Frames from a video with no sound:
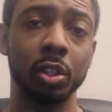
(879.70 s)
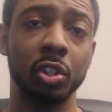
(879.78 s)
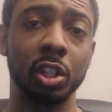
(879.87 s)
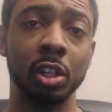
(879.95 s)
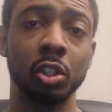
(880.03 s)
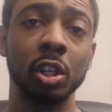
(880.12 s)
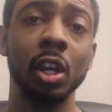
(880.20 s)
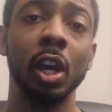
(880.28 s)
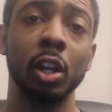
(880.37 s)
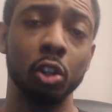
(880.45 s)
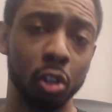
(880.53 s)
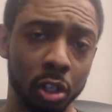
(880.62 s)
Cinch.
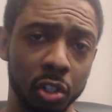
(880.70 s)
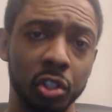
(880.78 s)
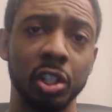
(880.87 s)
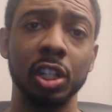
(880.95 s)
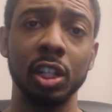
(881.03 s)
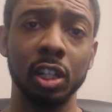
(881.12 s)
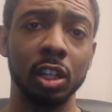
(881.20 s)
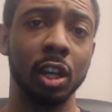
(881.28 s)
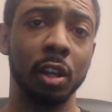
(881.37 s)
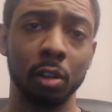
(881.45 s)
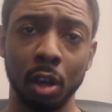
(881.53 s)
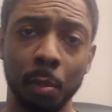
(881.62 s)
And you're going to see
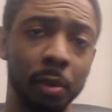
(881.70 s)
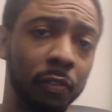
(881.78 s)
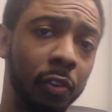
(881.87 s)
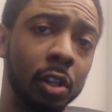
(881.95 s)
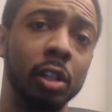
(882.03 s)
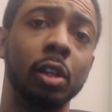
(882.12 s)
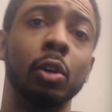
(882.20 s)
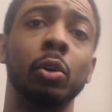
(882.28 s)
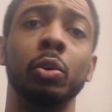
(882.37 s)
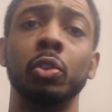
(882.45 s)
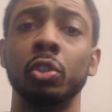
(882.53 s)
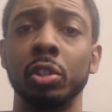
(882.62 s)
in coming
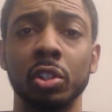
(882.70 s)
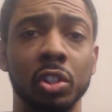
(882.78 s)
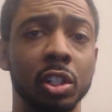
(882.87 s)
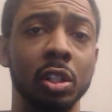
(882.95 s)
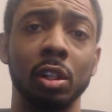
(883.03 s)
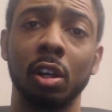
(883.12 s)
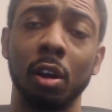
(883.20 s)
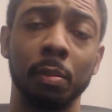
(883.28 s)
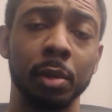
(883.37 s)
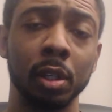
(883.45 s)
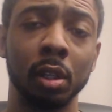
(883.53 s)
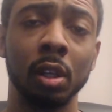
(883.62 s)
videos, you're going to see in
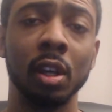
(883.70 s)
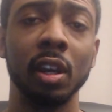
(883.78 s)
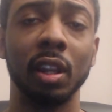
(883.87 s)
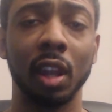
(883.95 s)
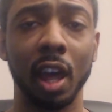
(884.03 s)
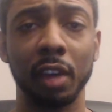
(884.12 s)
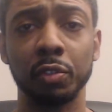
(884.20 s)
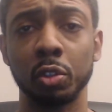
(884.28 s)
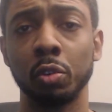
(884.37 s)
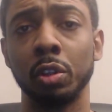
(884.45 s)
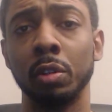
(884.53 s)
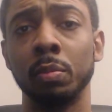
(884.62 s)
coming live
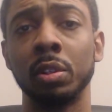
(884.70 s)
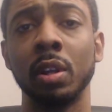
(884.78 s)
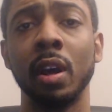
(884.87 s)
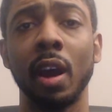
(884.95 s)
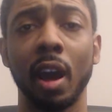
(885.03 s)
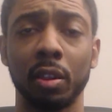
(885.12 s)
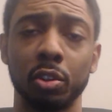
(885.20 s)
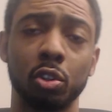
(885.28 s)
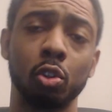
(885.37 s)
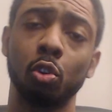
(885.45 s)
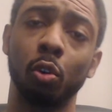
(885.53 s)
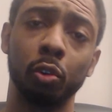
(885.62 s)
streams how this
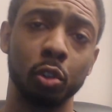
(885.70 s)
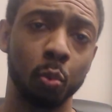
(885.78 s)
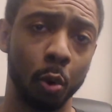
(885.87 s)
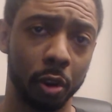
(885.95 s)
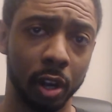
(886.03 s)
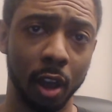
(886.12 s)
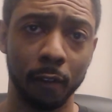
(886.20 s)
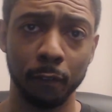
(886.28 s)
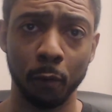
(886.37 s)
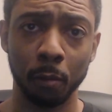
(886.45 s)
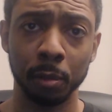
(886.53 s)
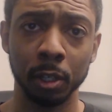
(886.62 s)
controller is working
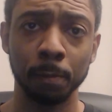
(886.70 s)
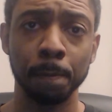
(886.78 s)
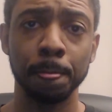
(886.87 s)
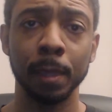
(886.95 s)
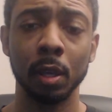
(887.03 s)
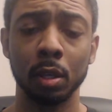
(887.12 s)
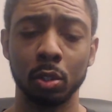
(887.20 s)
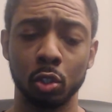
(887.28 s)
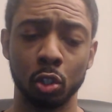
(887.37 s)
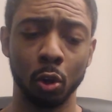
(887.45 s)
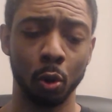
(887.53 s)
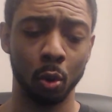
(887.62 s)
out for me.
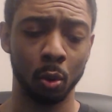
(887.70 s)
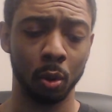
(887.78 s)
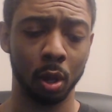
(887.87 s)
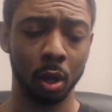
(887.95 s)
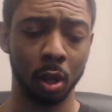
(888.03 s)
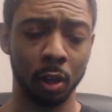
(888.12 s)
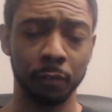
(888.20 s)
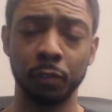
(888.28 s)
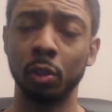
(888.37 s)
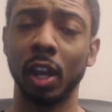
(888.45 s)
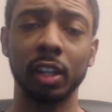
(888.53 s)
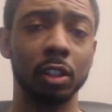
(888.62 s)
So
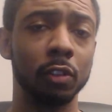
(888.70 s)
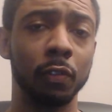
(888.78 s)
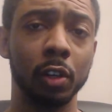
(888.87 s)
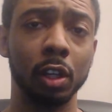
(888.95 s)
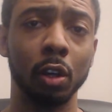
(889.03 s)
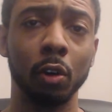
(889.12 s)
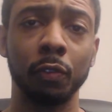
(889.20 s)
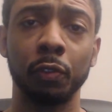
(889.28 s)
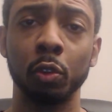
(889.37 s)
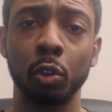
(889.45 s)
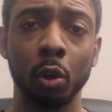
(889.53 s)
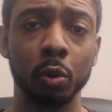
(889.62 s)
if you like this video, if
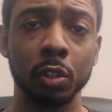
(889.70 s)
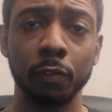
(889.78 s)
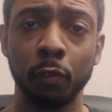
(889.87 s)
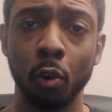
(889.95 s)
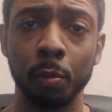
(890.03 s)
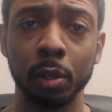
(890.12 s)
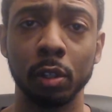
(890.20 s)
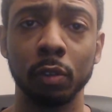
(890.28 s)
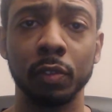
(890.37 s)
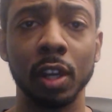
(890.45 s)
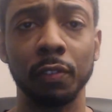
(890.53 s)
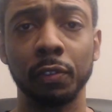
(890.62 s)
you thought it was
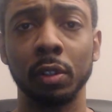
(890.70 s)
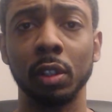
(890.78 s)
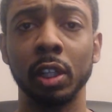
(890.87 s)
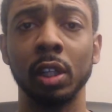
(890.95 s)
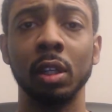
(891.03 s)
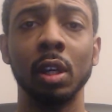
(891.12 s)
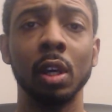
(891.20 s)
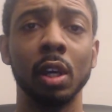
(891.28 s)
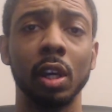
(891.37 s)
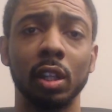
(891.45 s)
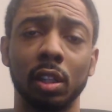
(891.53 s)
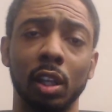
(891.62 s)
informative, definitely
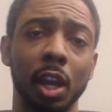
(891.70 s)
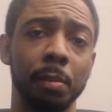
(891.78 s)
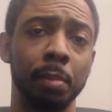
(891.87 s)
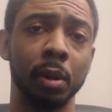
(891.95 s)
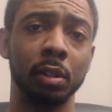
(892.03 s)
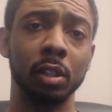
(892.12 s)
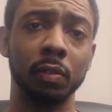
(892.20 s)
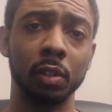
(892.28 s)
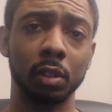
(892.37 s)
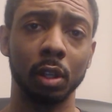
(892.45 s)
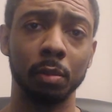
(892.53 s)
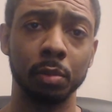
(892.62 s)
hit the like button, give it
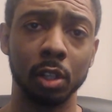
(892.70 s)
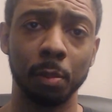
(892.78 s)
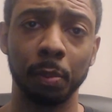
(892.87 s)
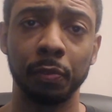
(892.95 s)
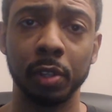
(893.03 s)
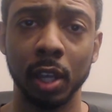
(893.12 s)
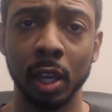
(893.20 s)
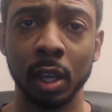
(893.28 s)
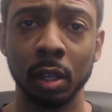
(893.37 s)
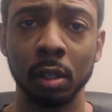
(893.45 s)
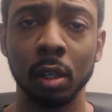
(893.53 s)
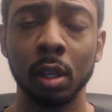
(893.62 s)
a thumbs up if you
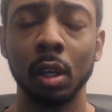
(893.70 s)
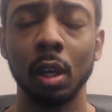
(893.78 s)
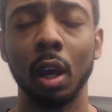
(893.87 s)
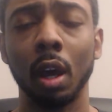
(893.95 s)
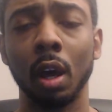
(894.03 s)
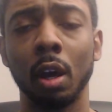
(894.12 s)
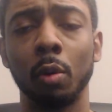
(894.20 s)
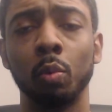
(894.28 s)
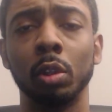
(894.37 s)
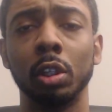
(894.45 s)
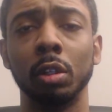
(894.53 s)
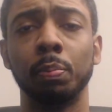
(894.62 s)
can.
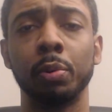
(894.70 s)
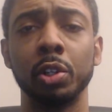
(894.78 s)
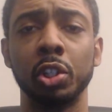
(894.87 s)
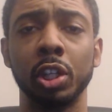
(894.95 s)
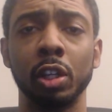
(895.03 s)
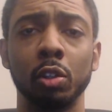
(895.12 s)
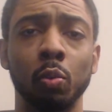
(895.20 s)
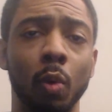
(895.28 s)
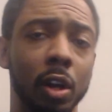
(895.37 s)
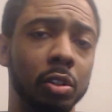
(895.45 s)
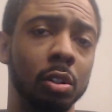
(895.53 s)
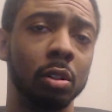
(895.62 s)
Really appreciate you
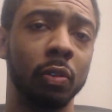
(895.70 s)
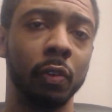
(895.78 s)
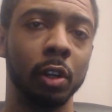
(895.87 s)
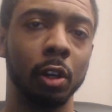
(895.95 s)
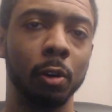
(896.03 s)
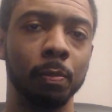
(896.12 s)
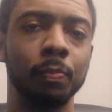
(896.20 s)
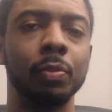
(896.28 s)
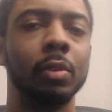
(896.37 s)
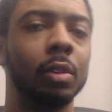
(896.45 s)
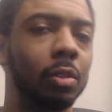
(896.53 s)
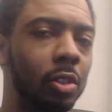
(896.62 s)
watching this video.
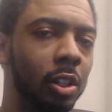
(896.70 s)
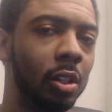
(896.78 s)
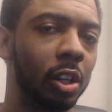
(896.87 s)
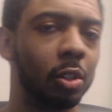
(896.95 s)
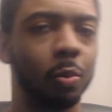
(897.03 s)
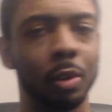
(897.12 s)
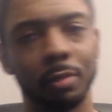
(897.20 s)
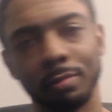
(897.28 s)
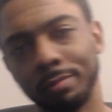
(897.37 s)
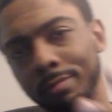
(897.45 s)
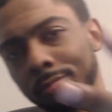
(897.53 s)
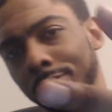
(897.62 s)
See you in the next one.
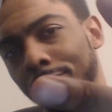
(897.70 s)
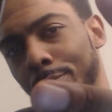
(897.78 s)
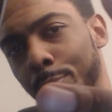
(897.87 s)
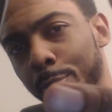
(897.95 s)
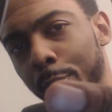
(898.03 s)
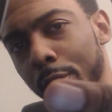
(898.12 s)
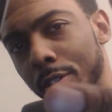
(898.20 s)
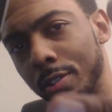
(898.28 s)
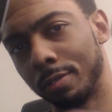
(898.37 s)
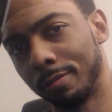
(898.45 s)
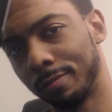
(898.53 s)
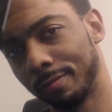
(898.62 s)
Peace.